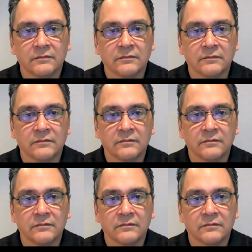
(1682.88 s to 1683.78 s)

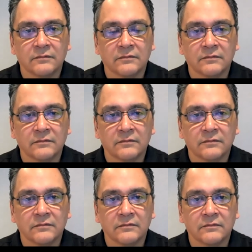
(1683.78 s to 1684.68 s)

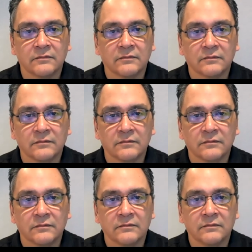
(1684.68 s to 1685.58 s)

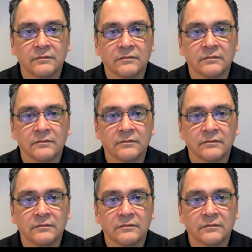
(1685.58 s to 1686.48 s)

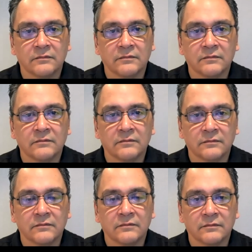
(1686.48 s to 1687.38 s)

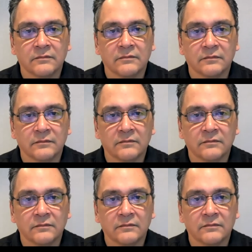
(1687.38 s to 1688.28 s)

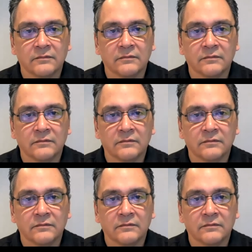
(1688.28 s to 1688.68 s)
(not speaking)